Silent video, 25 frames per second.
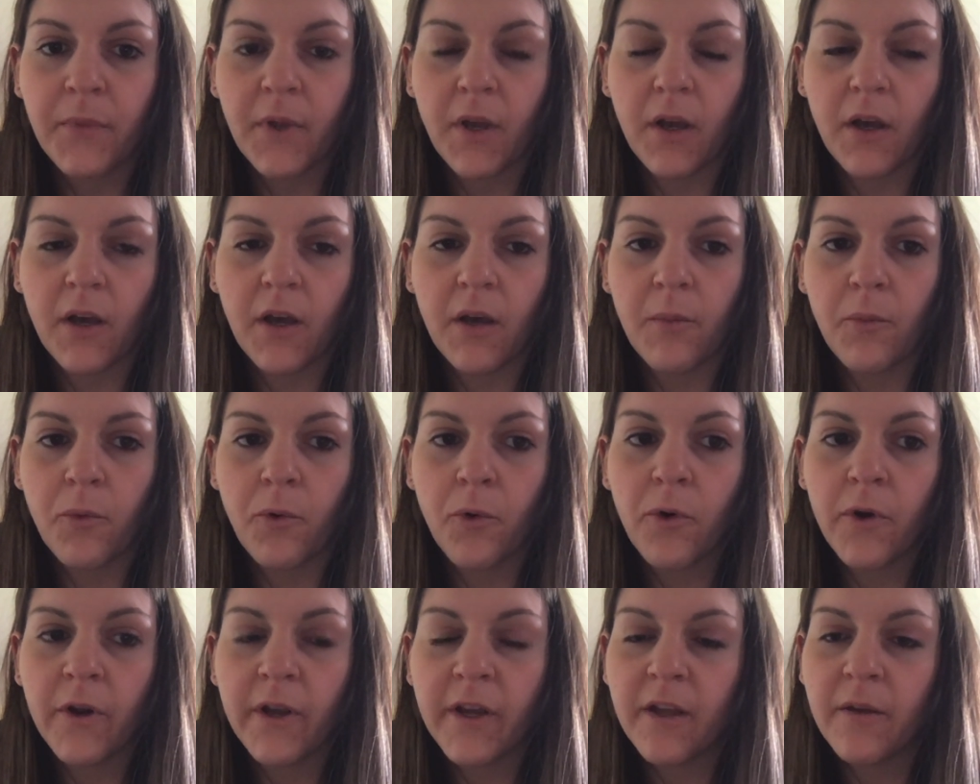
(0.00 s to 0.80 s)
Um,
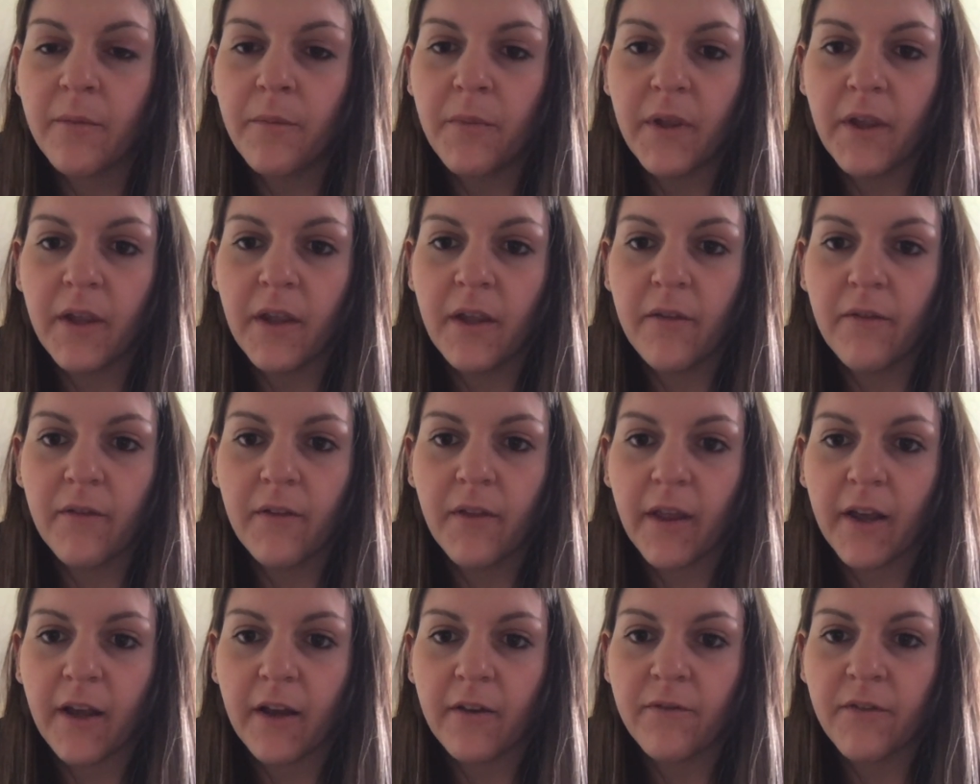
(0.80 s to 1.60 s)
or it could be
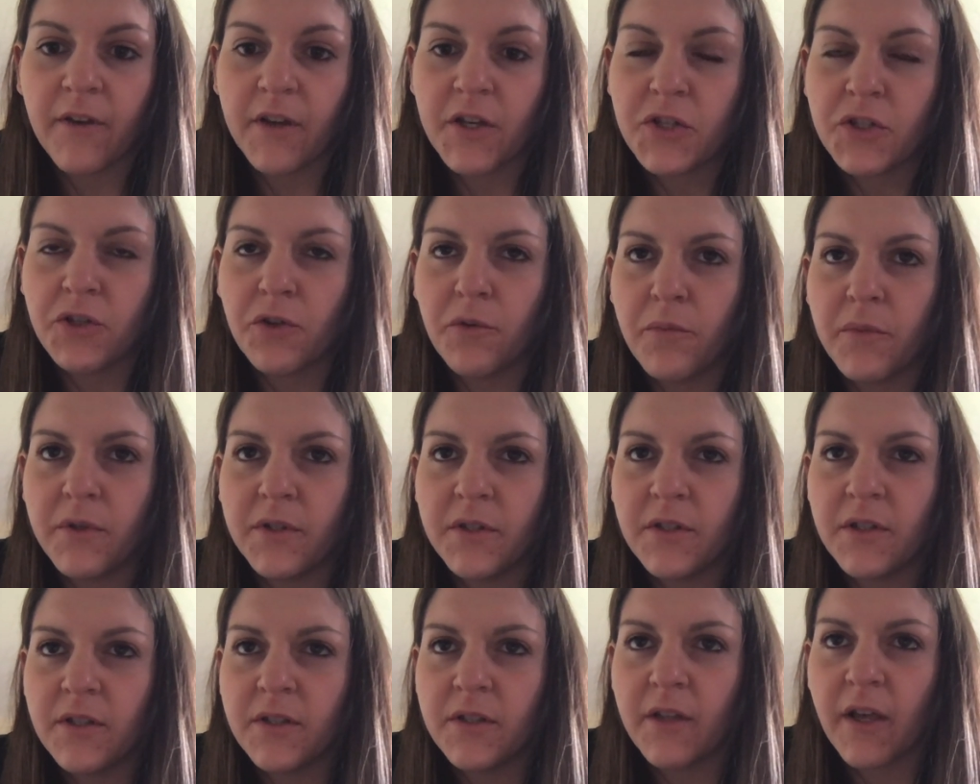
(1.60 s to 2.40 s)
even like a fictional
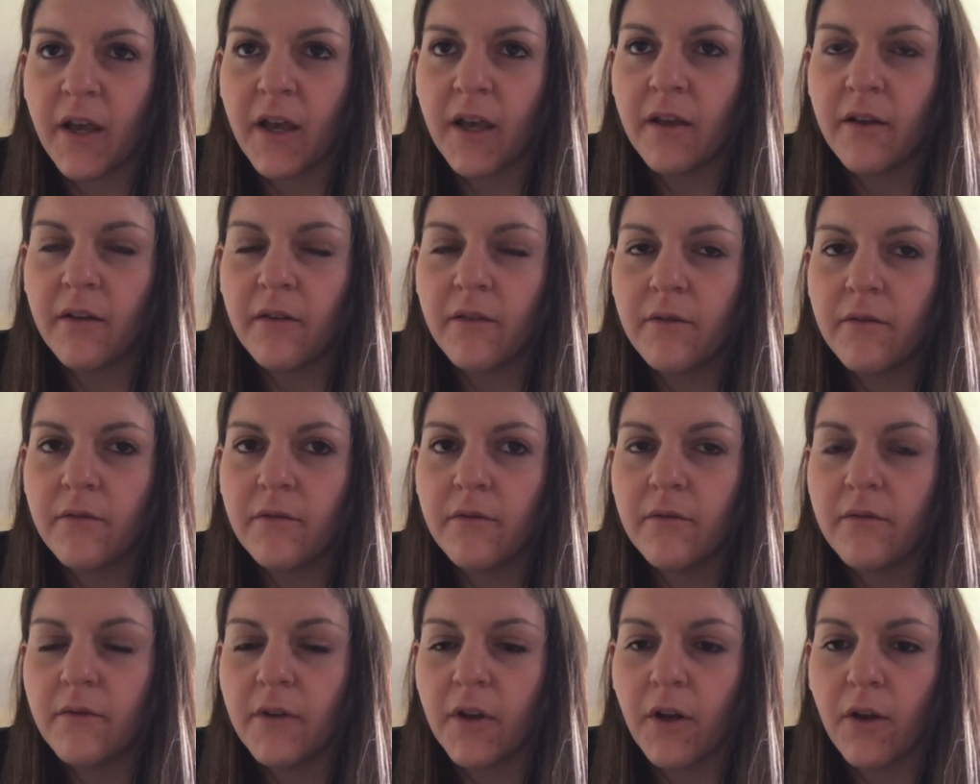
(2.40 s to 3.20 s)
business that
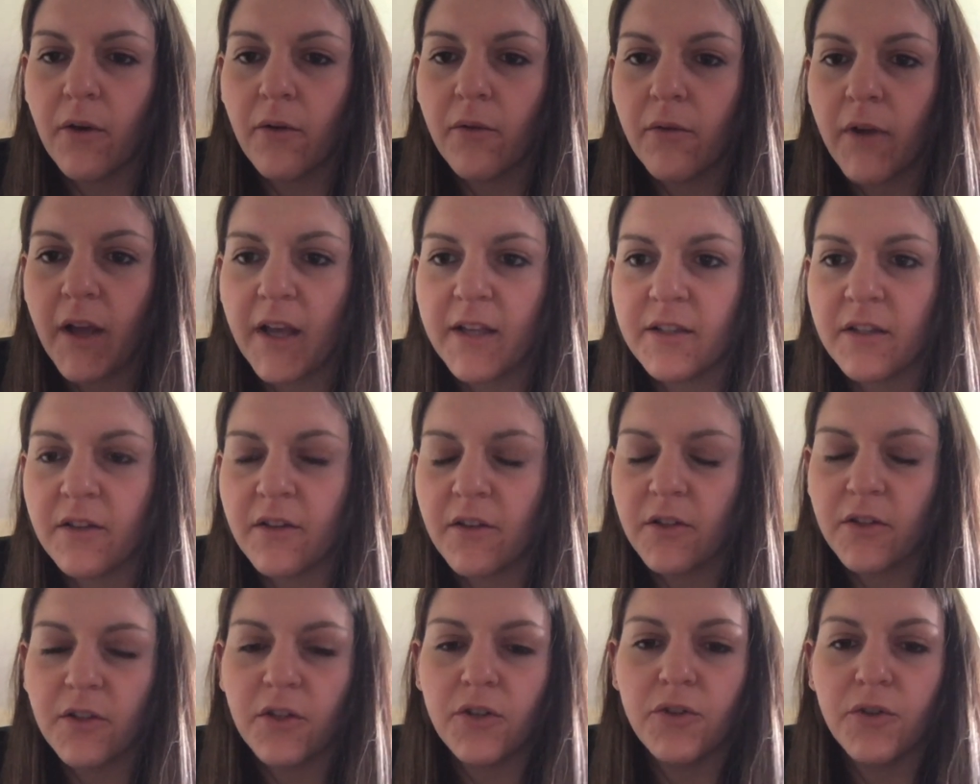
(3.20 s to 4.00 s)
you know, has
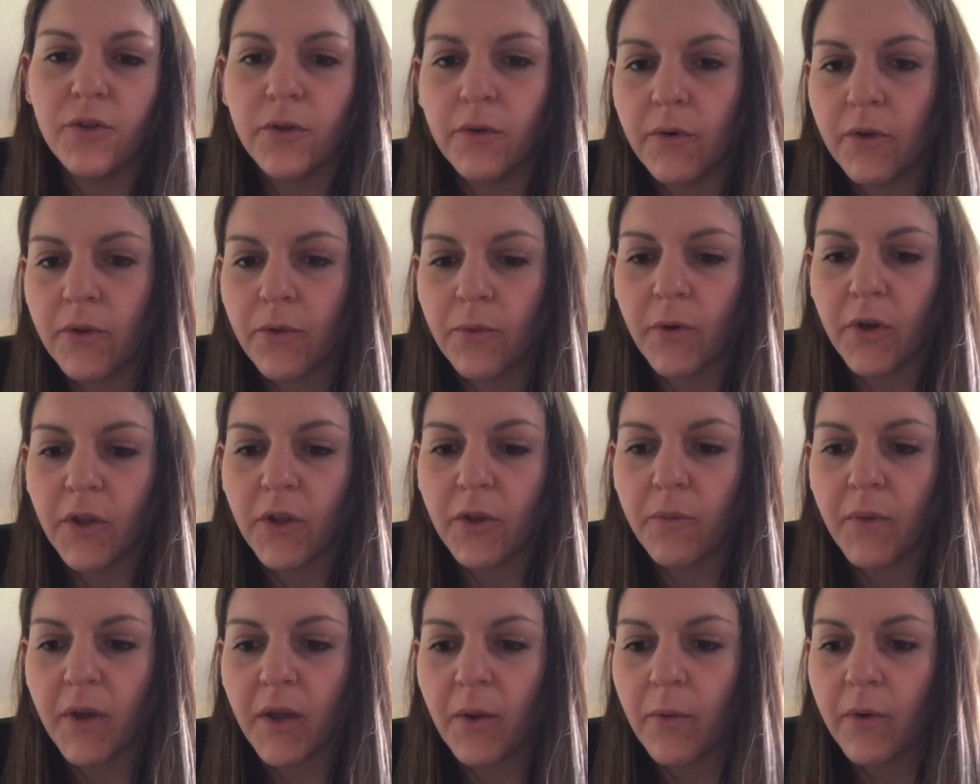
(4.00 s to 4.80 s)
nothing to do with what
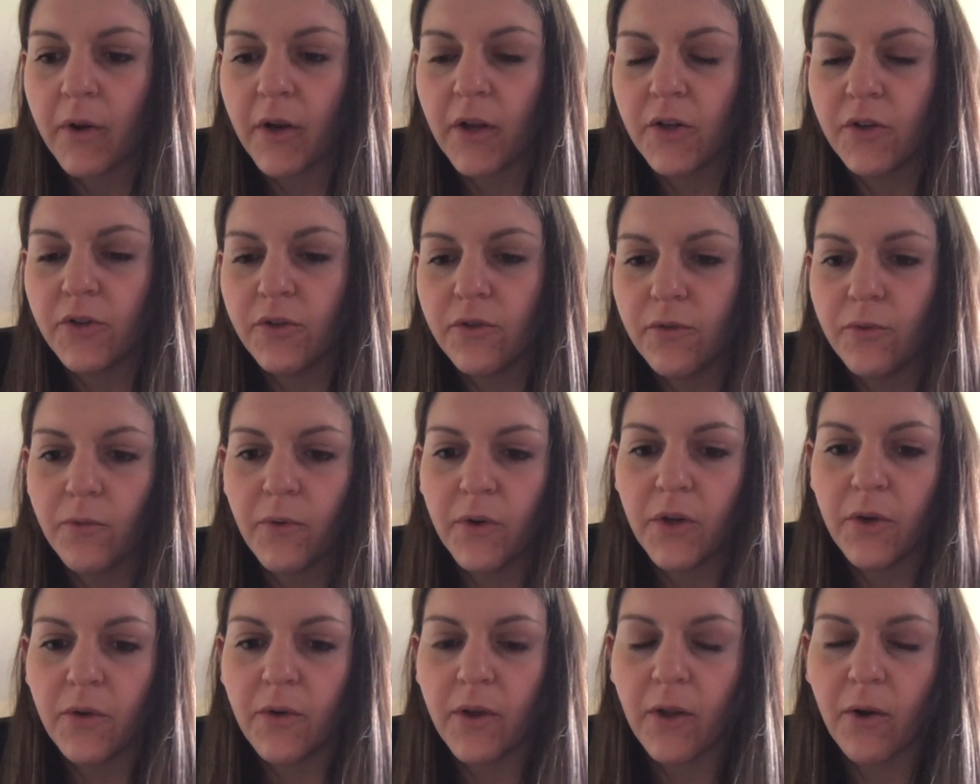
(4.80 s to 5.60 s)
you might want to do
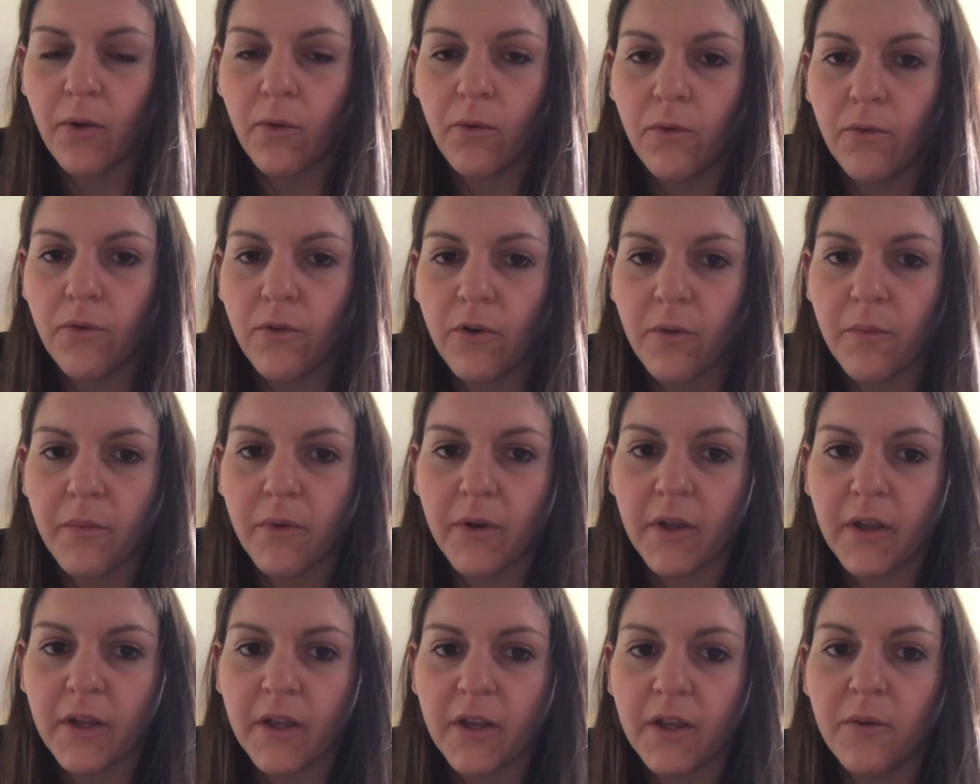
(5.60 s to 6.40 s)
when you get older,
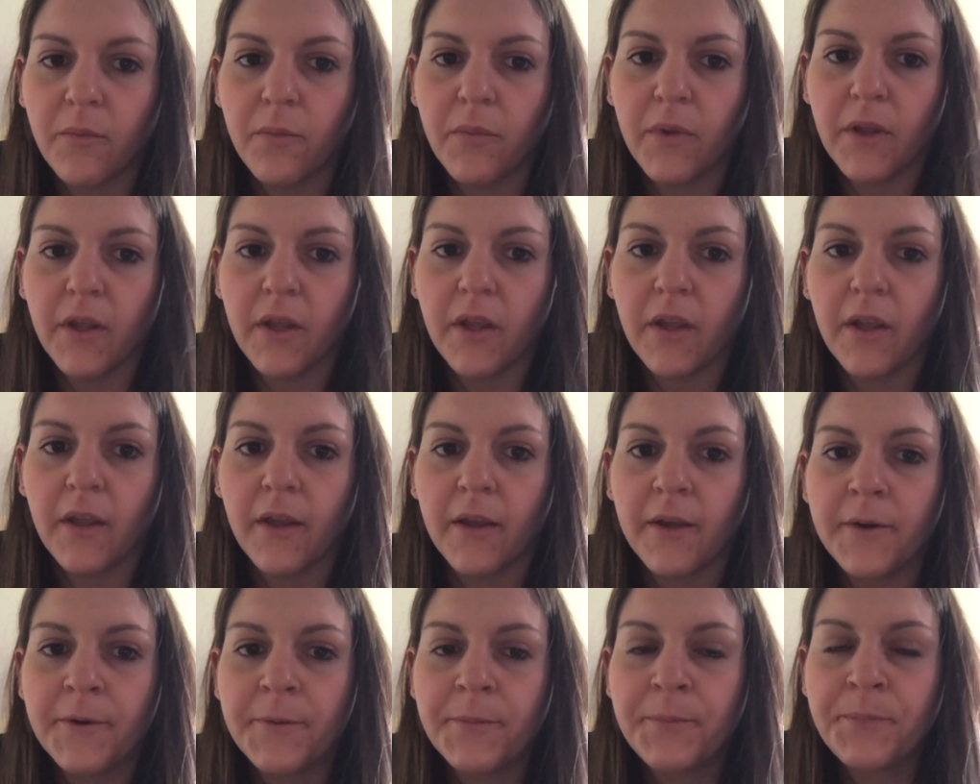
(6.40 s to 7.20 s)
but it could be,